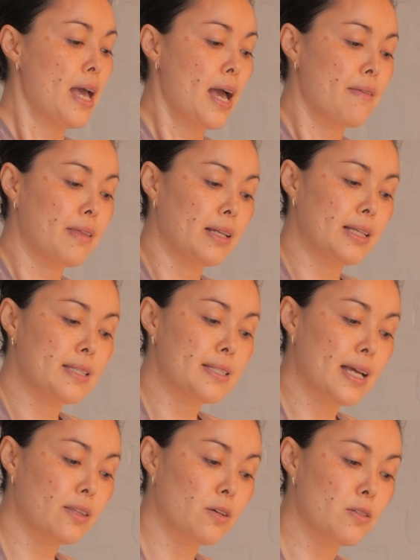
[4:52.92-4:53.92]
And then let's
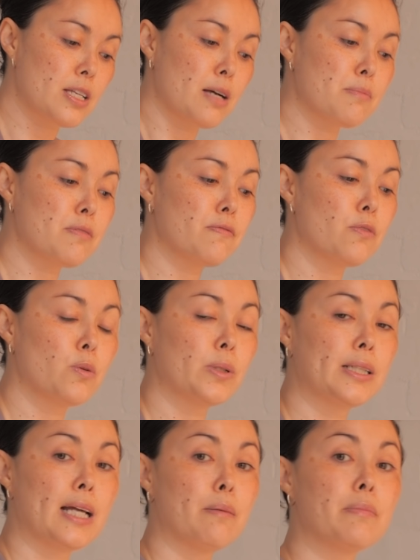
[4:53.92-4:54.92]
take those arms
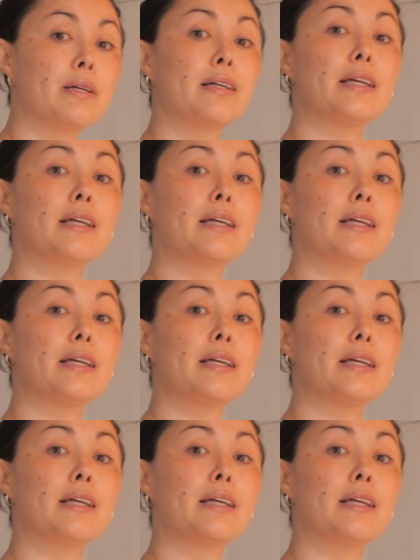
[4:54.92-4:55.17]
forward and up.